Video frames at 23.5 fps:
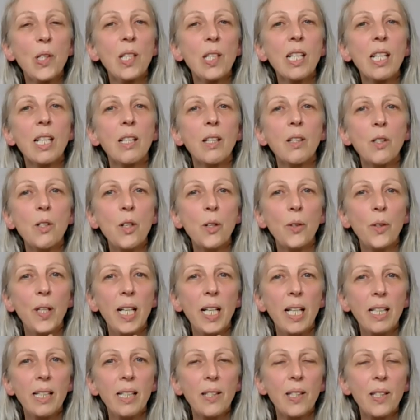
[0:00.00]
see,
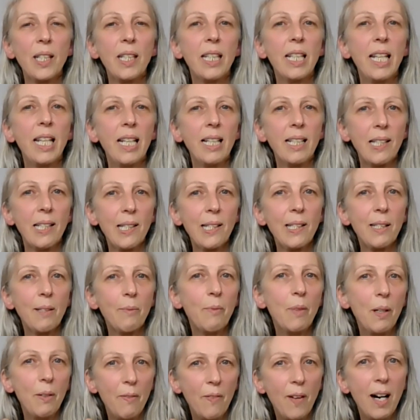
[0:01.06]
there's
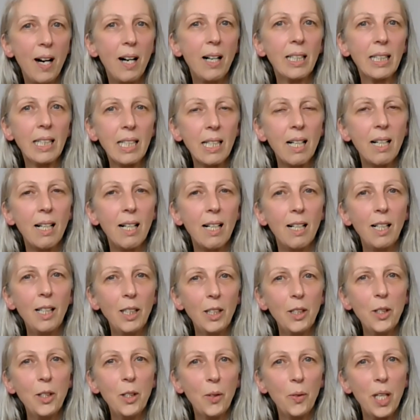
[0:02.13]
a Vata,
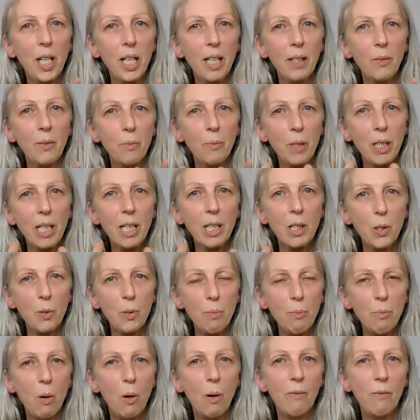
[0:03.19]
he is
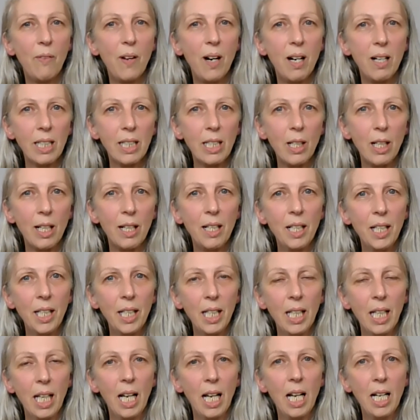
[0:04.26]
more Vata
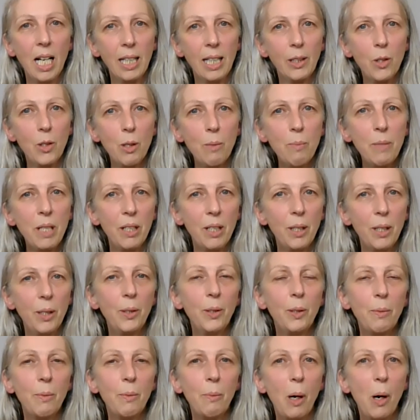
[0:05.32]

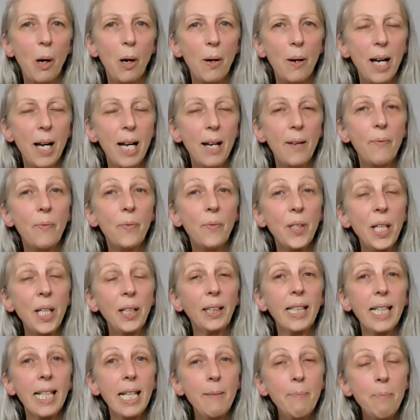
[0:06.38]
dominant, and
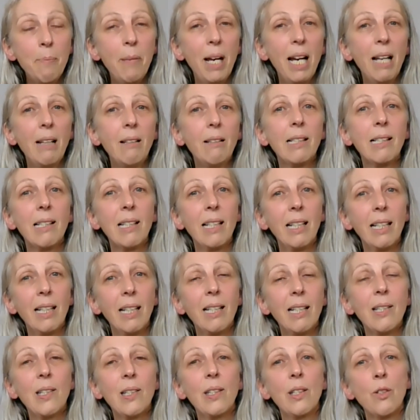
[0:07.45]
the imbalance
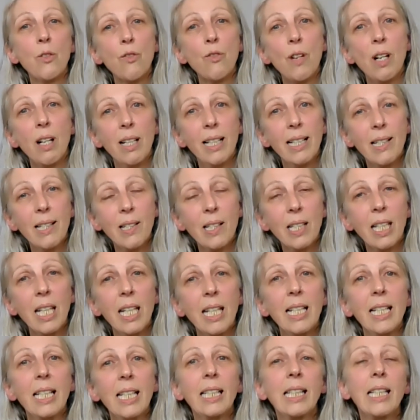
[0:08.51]
is the dry
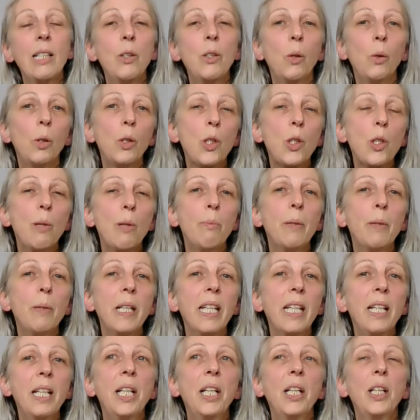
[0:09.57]
skin. It can also
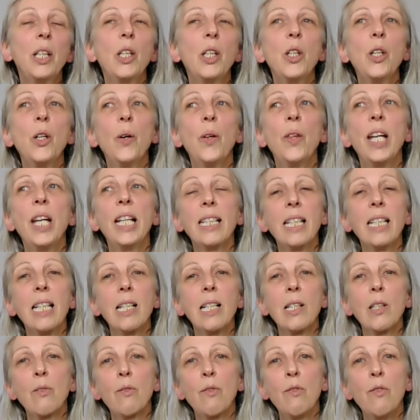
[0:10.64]
be, that he
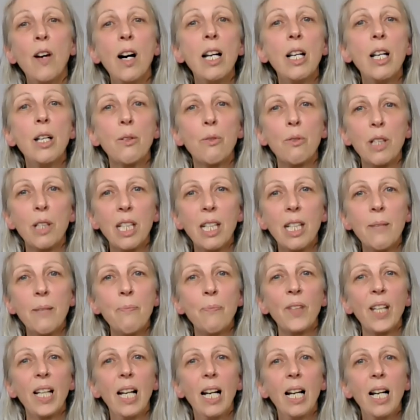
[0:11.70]
is fiery,
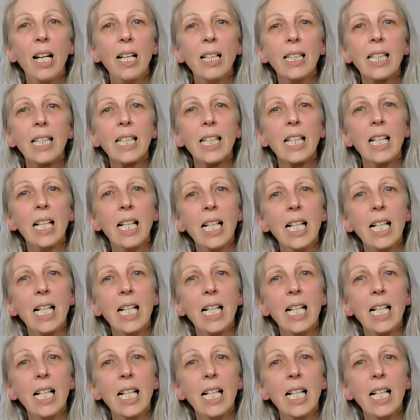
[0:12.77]
and